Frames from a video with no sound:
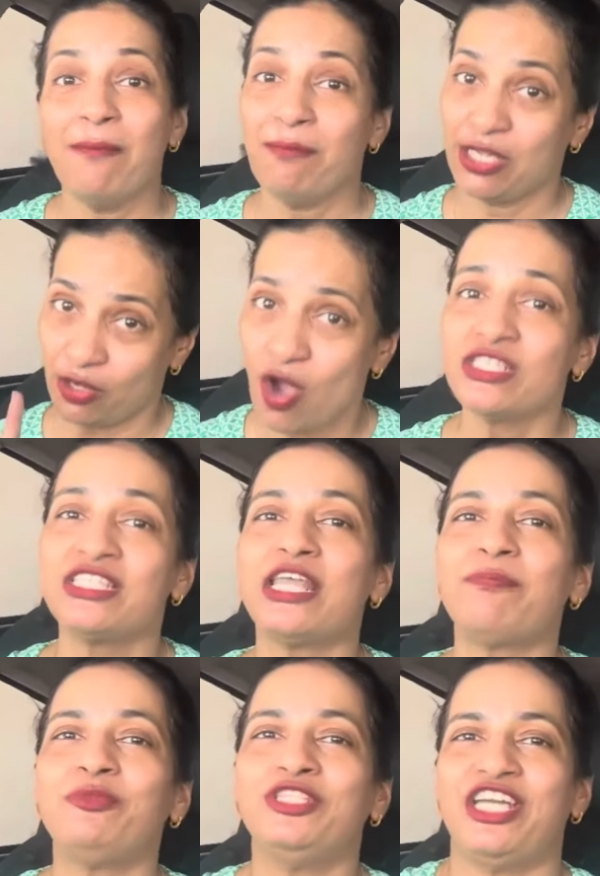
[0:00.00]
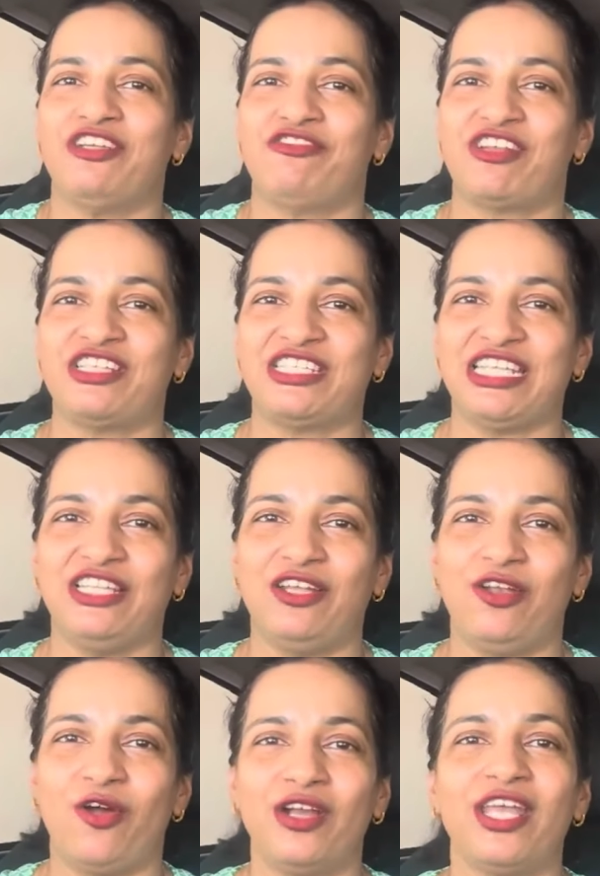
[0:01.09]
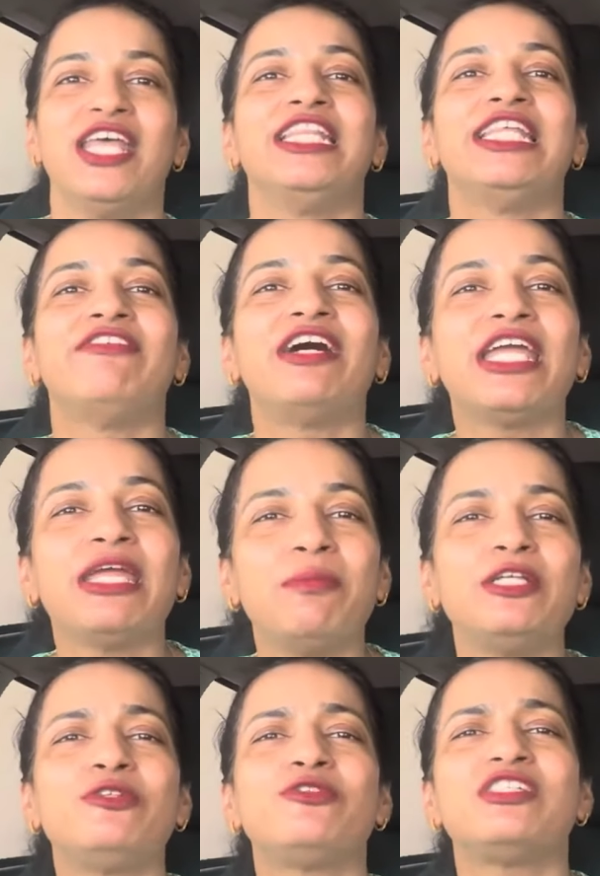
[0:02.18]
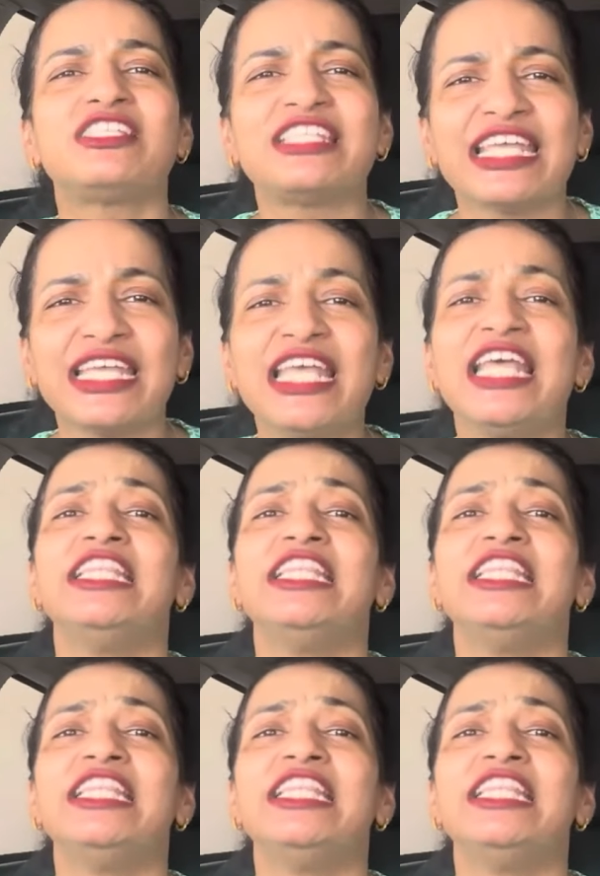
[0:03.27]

Because they put their trust in the Lord, they were able to sing.